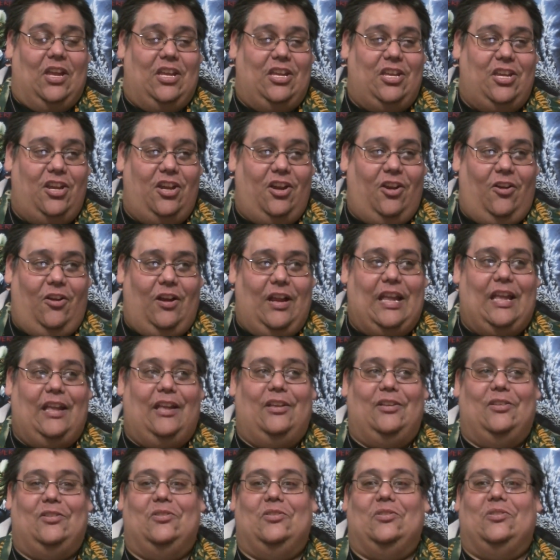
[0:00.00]
Here
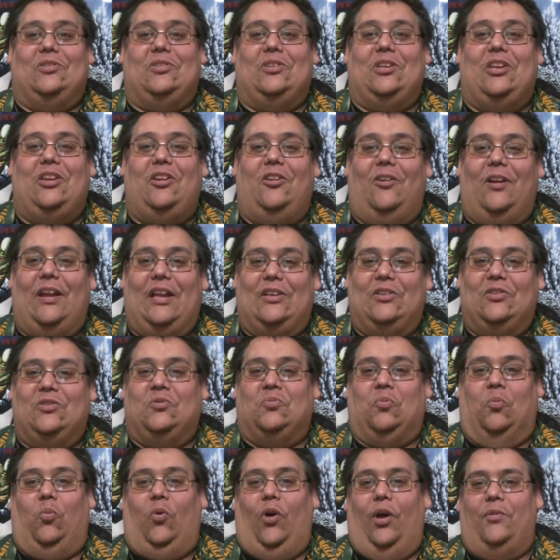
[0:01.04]
is
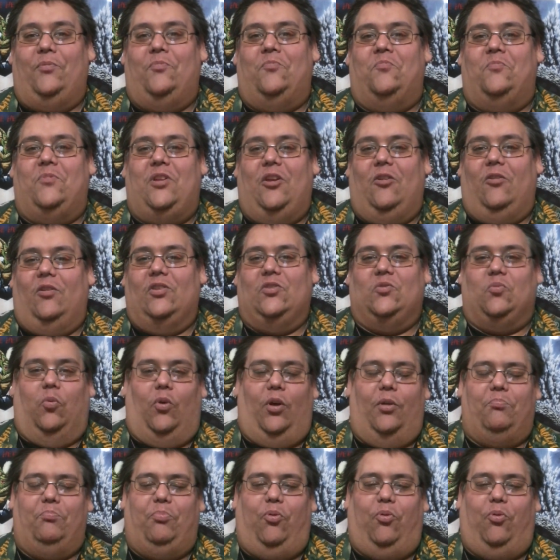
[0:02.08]
one